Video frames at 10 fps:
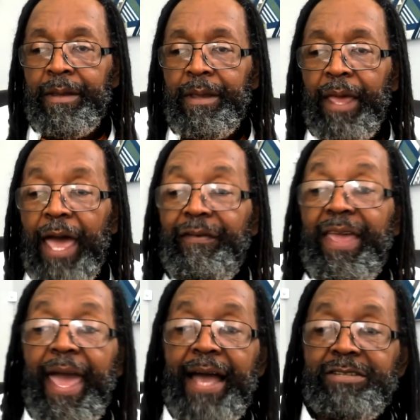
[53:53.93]
Have
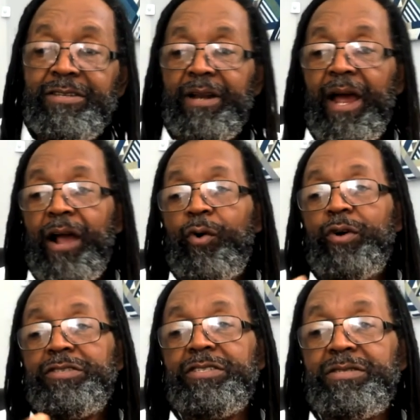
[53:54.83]
he answered our
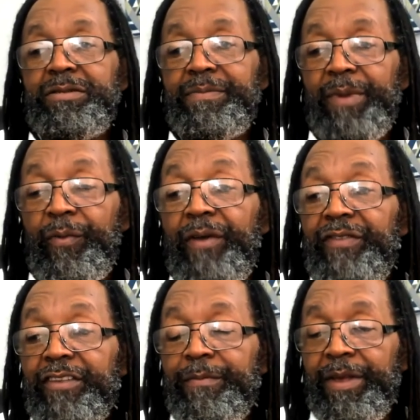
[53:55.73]
questions, but we've
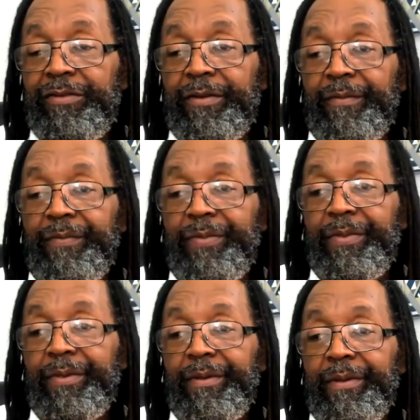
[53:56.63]
dismissed them
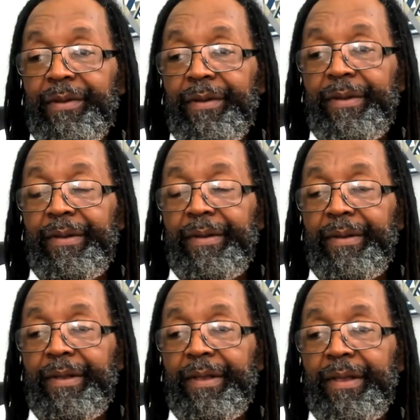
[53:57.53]

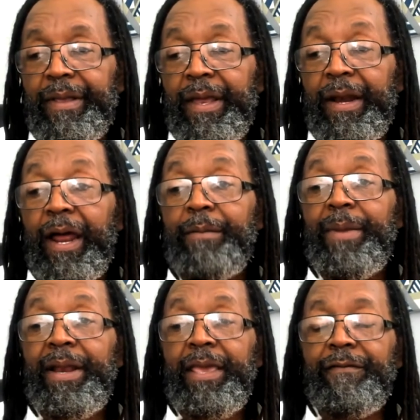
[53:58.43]
in
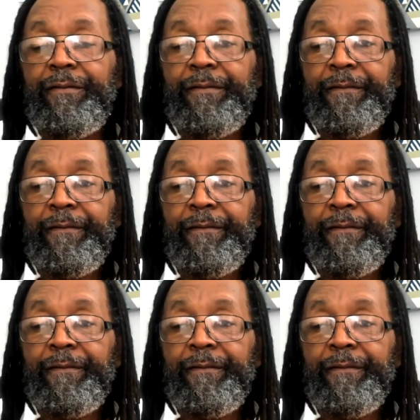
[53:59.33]
unbelief?